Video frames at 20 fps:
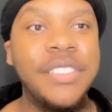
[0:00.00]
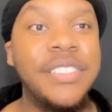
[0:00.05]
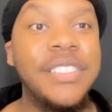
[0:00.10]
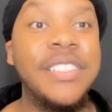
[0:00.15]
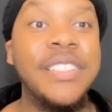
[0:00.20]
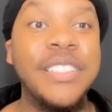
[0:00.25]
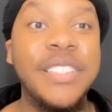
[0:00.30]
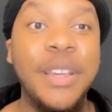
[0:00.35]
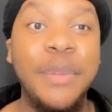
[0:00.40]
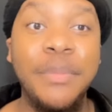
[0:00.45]

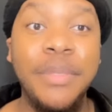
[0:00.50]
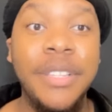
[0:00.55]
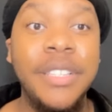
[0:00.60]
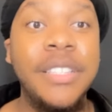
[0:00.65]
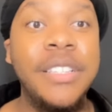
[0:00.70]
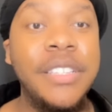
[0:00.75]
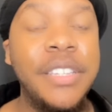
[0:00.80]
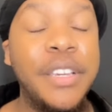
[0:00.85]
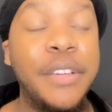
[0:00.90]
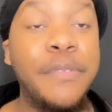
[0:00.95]
just
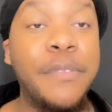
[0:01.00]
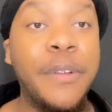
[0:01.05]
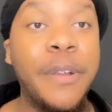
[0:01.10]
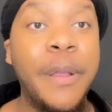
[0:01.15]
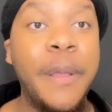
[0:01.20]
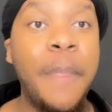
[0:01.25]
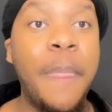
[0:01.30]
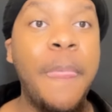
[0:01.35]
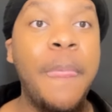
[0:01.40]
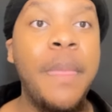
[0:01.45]
completely
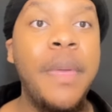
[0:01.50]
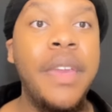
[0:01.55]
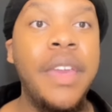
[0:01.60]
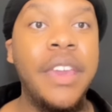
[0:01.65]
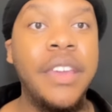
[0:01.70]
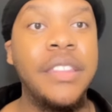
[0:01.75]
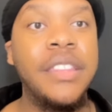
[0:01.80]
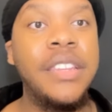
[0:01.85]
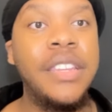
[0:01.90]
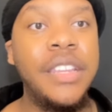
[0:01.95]
different
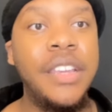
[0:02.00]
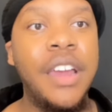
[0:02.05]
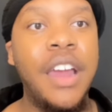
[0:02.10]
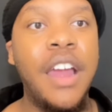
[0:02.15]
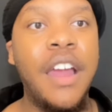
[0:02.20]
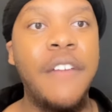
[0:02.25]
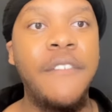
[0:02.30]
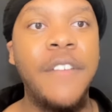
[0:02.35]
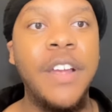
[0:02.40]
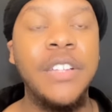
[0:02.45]
in the
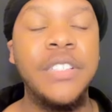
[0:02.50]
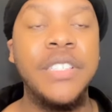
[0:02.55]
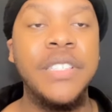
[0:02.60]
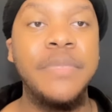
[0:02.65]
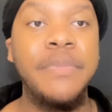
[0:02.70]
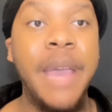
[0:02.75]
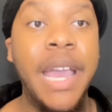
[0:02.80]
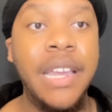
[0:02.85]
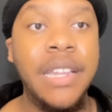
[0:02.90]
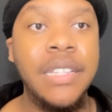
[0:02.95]
DR
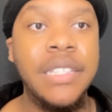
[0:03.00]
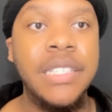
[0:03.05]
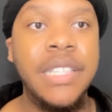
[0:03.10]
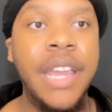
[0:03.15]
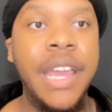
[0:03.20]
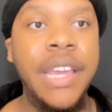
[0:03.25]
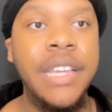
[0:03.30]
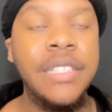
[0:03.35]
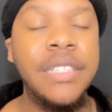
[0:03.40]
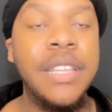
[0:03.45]
versus back in the
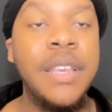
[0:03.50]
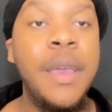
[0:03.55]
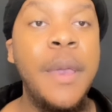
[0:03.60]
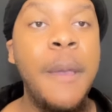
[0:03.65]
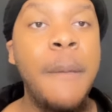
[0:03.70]
States.